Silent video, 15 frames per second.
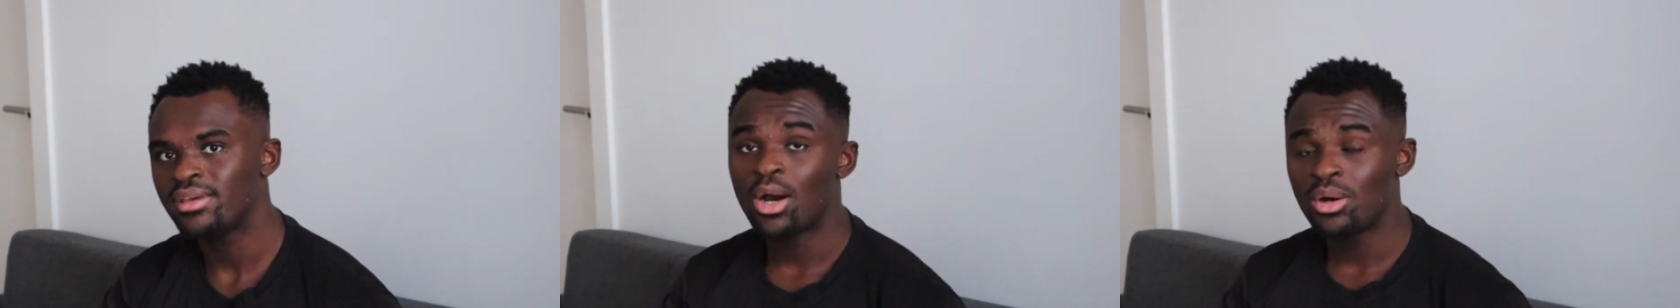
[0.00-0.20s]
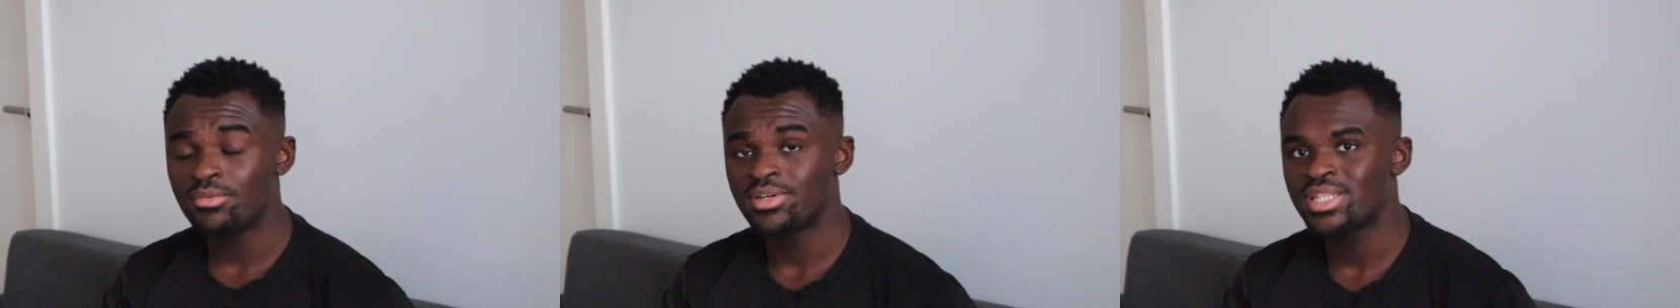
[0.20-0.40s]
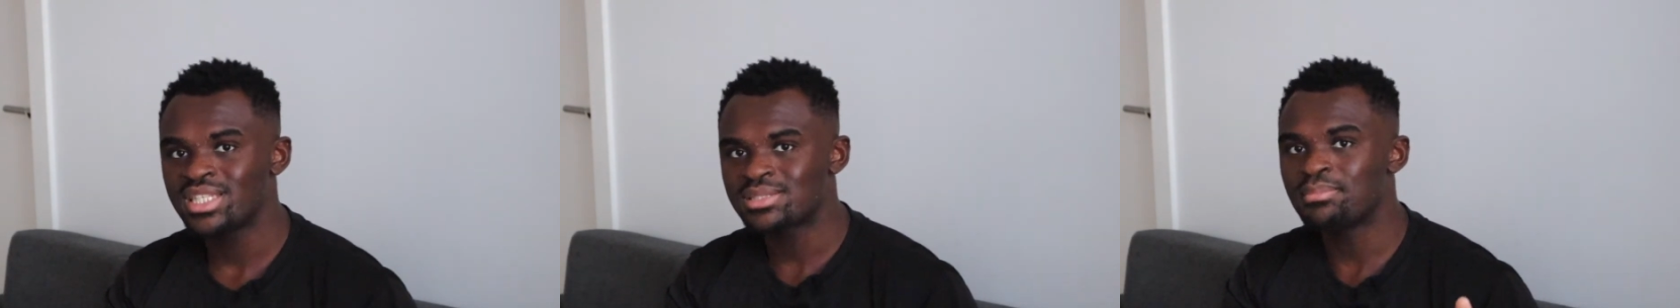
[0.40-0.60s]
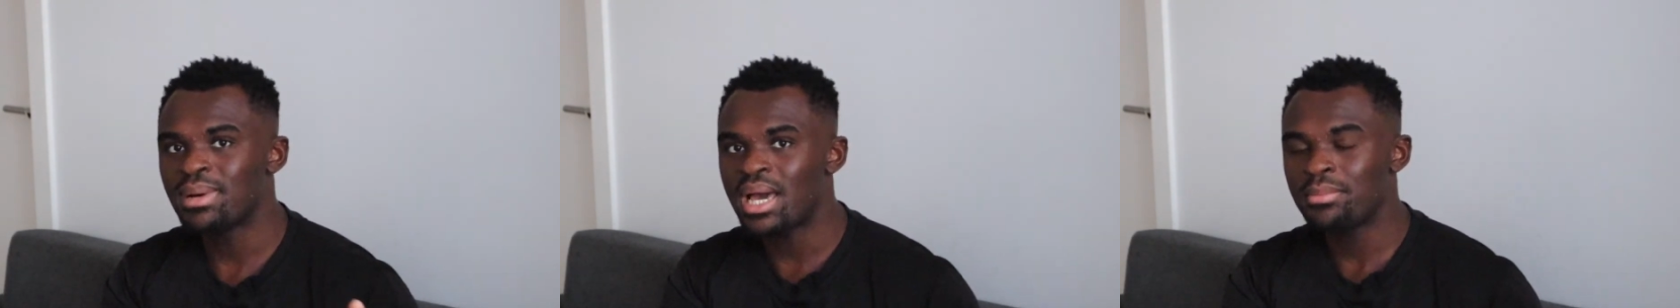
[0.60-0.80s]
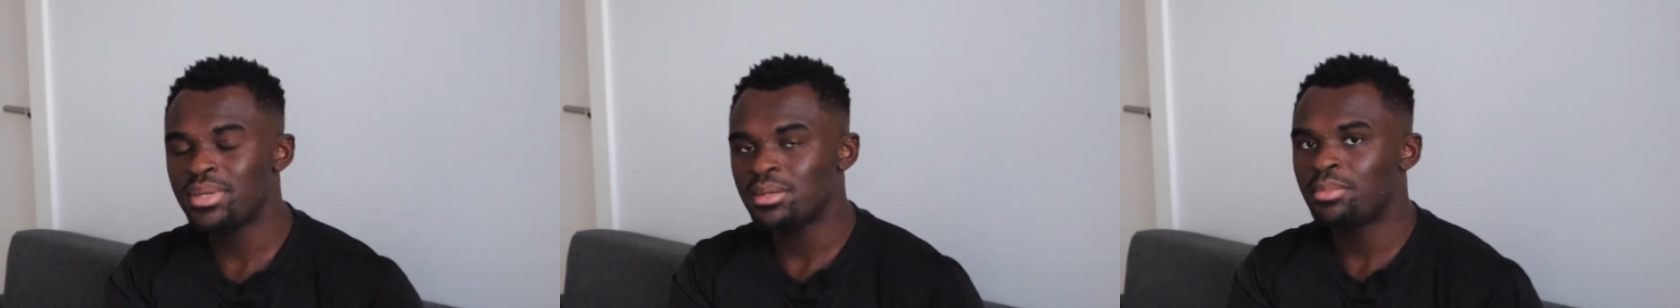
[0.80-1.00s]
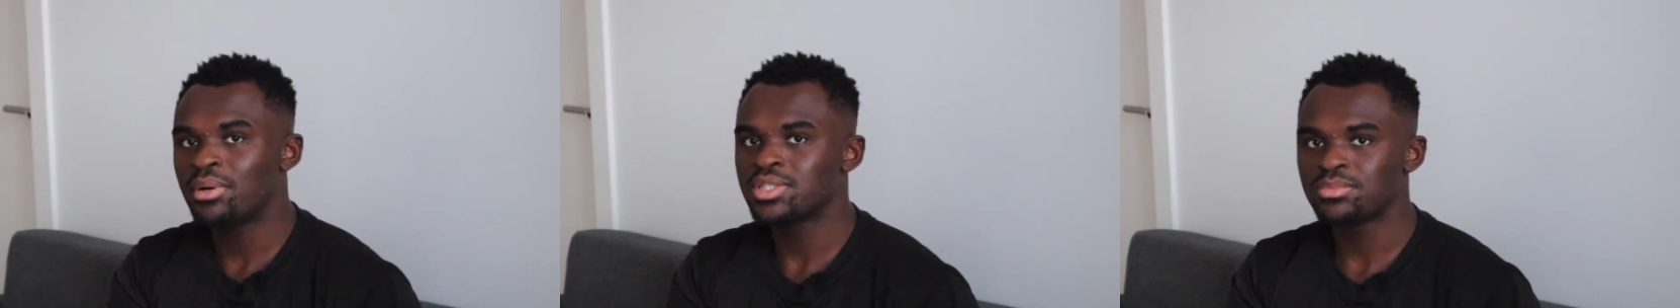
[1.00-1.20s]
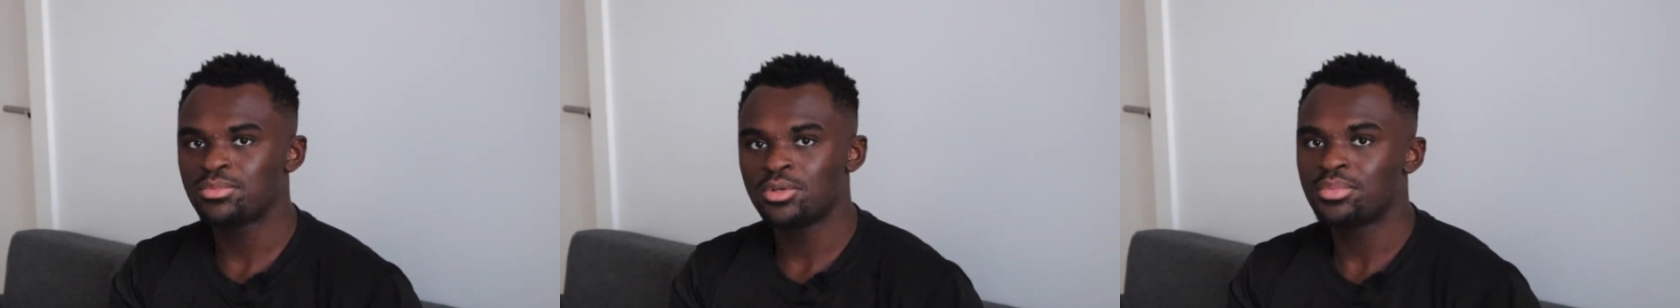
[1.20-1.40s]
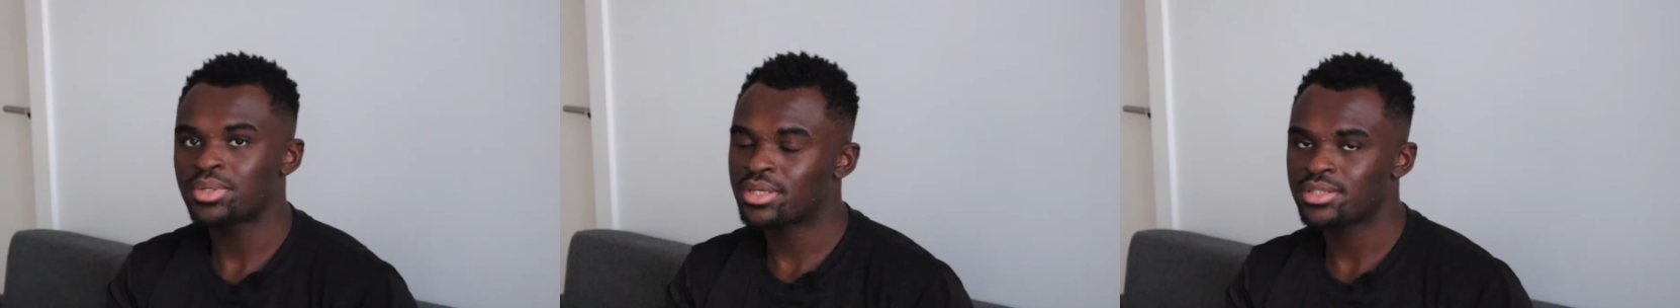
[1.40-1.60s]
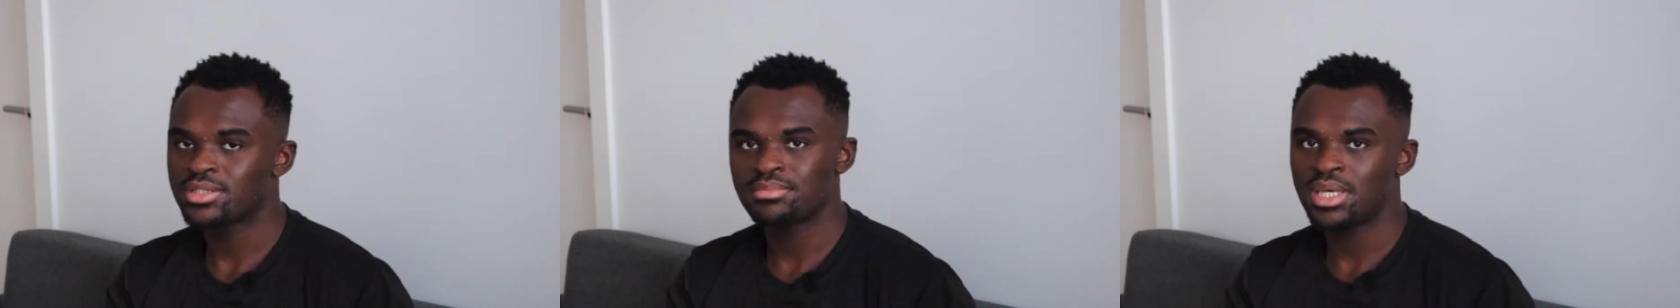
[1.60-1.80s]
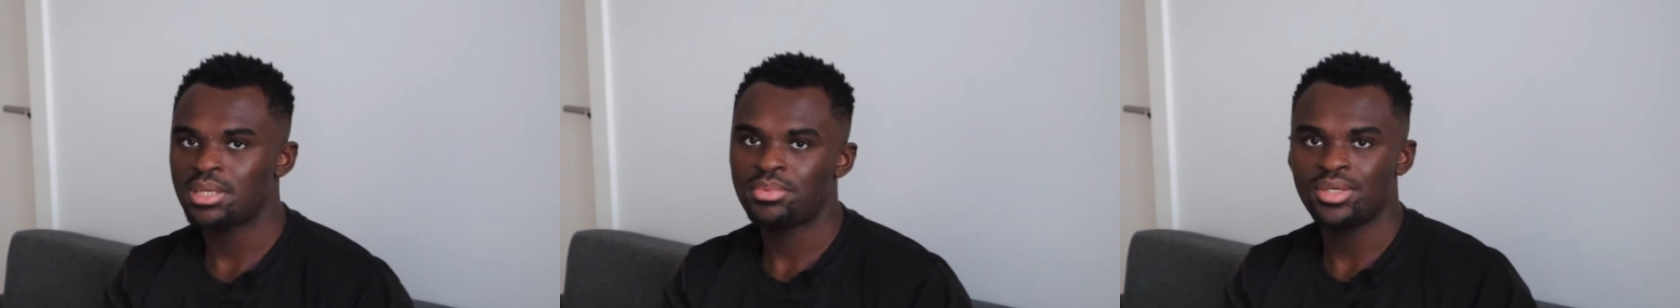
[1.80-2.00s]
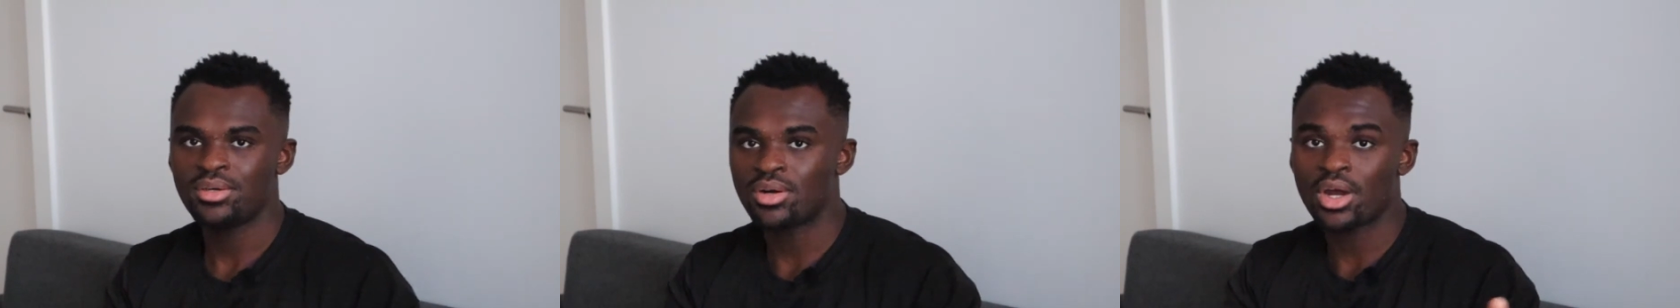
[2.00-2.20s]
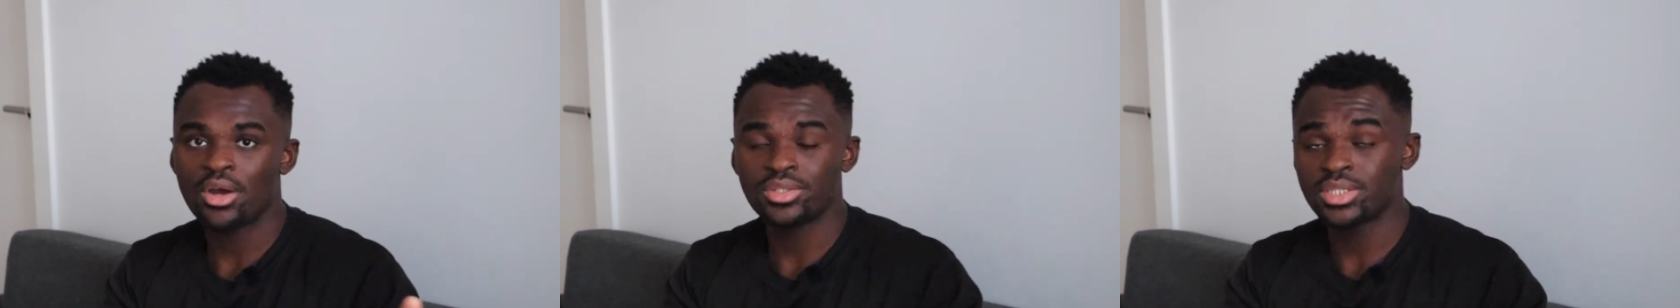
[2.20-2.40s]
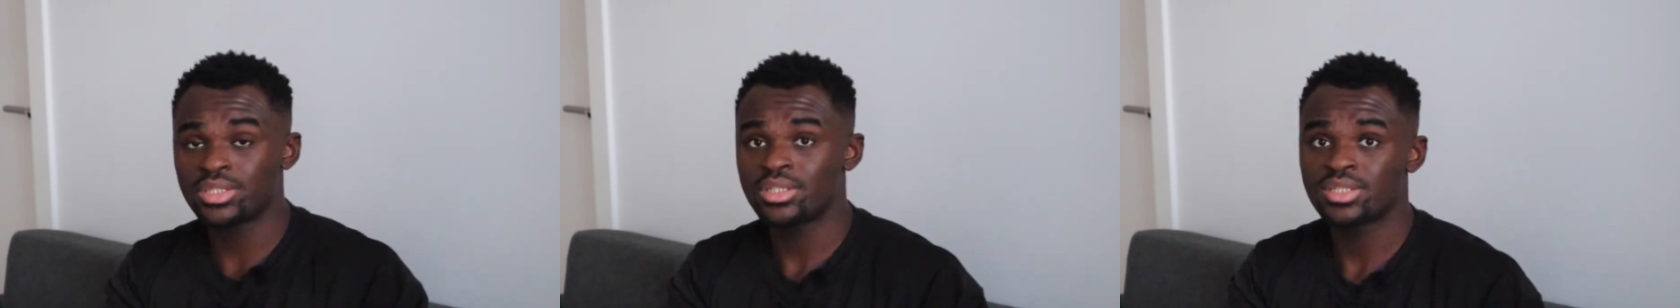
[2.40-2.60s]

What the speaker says: However, this might be impossible because maybe your coach is